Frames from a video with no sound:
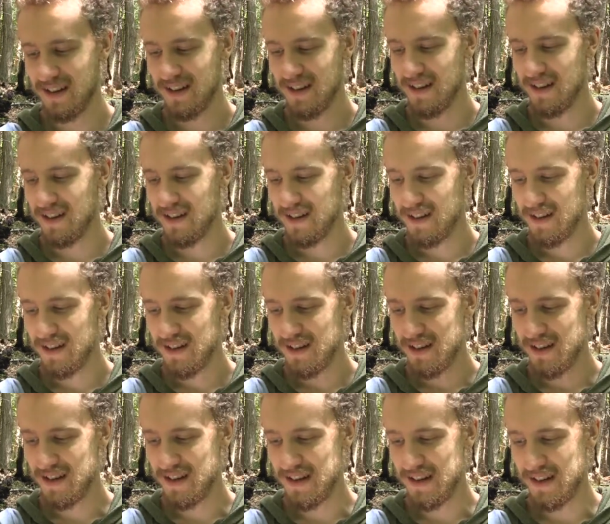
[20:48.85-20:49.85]

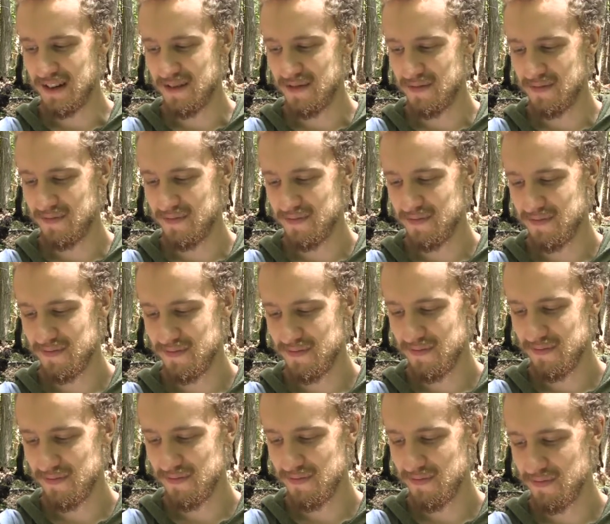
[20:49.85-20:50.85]

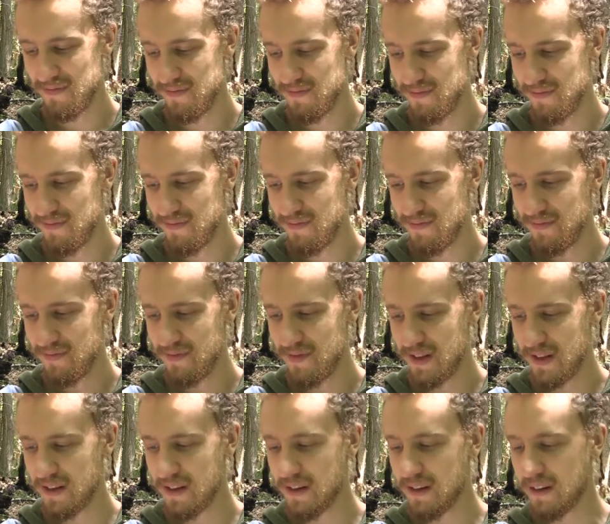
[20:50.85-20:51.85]

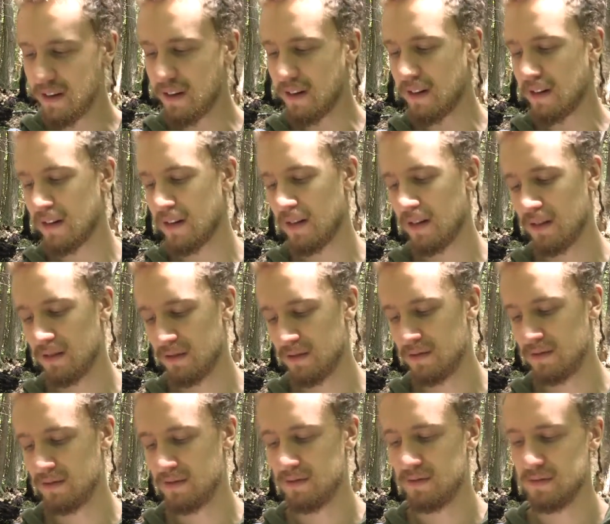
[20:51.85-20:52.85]

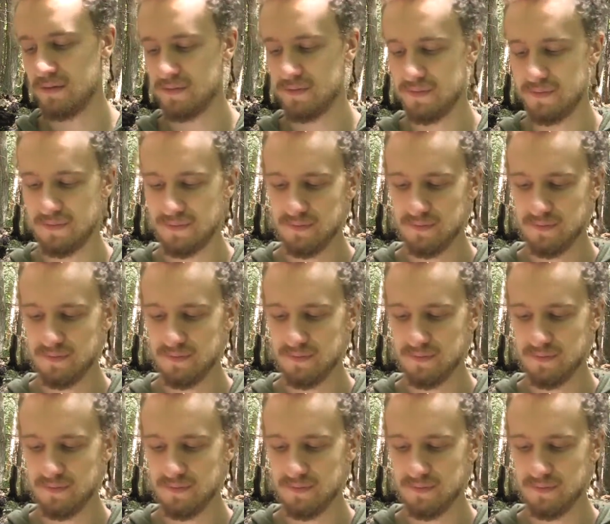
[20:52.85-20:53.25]
(no one is talking)